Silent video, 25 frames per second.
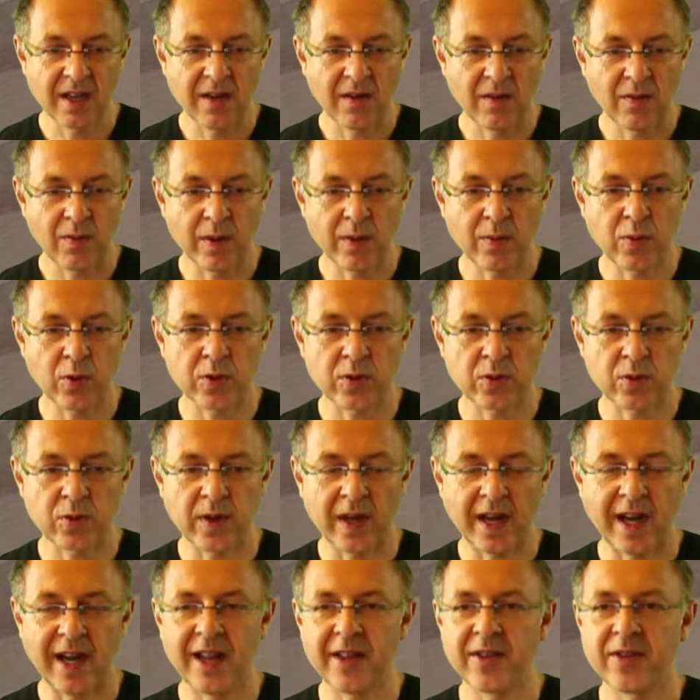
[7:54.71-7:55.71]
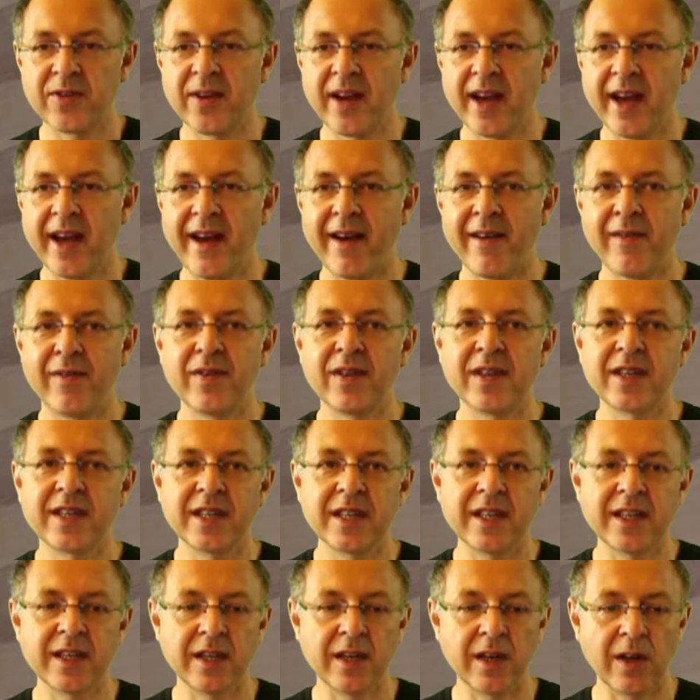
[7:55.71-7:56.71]
we would rather have it
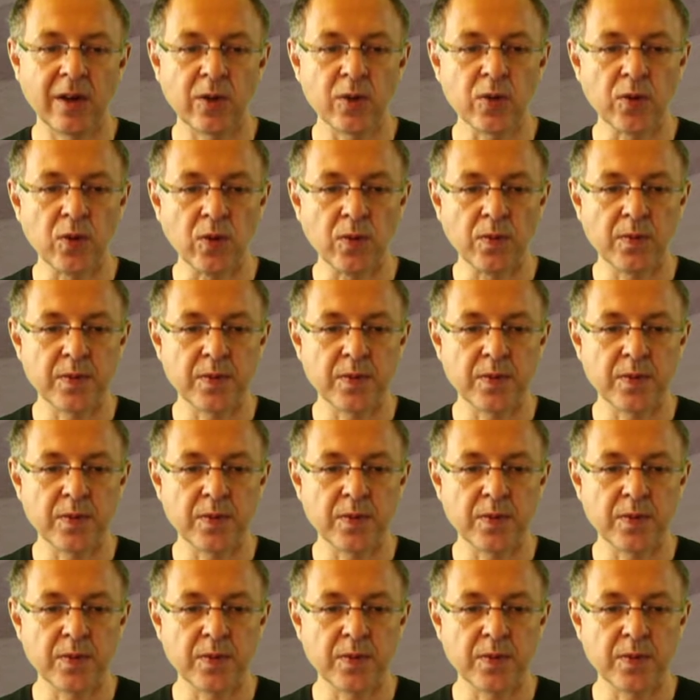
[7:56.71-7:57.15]
in a loop.